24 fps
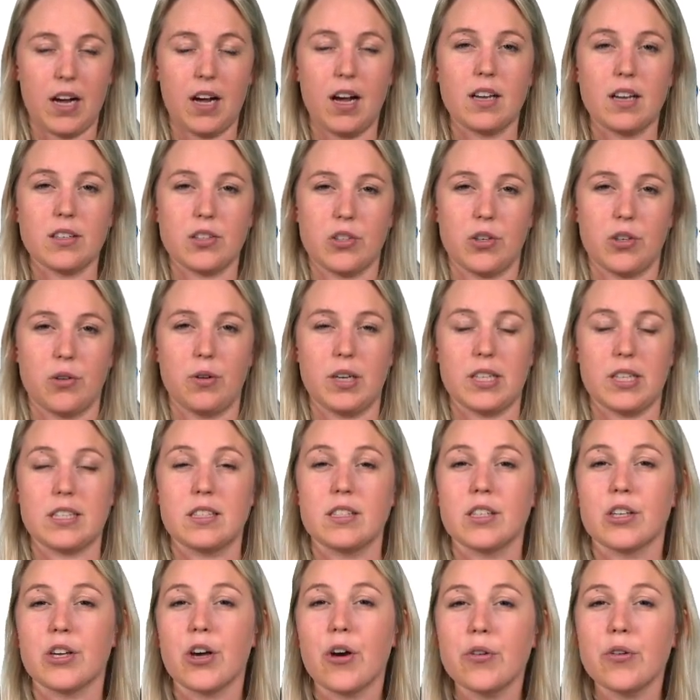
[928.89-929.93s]
So it's
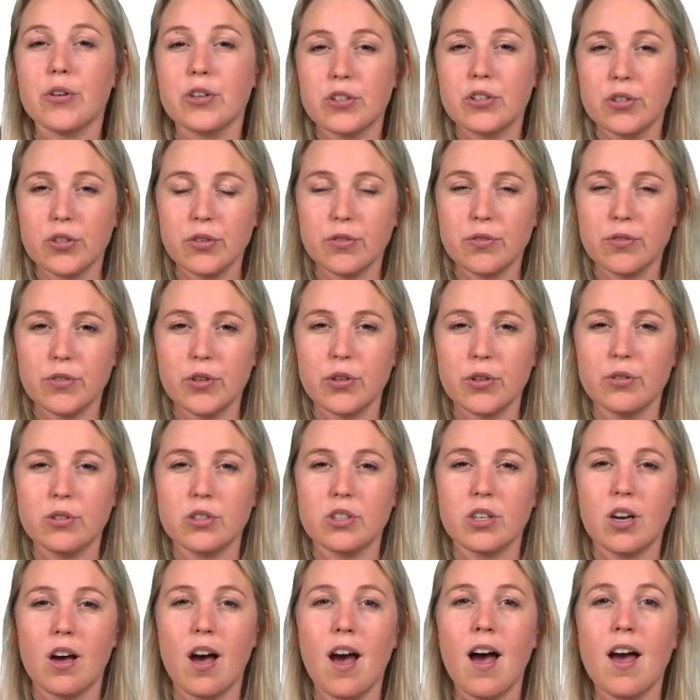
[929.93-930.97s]
the going to
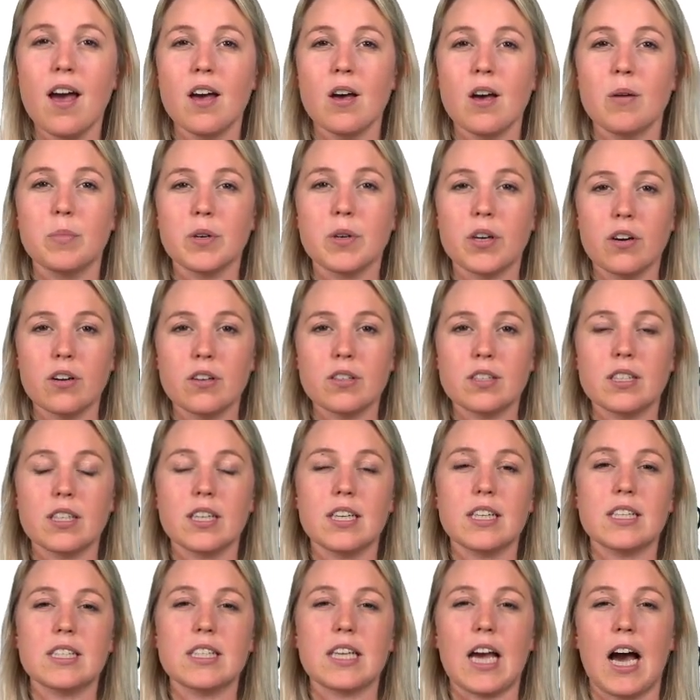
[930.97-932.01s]
future because
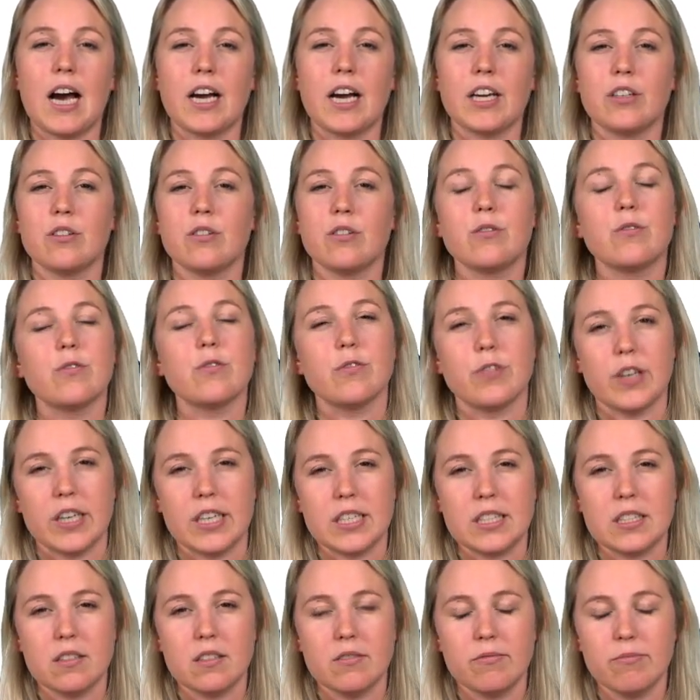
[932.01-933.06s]
it's kind of
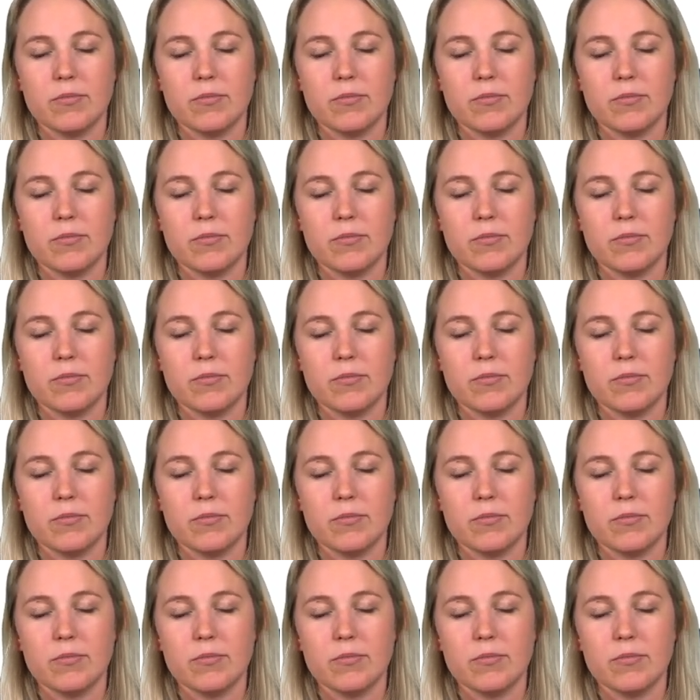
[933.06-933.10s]
fixed.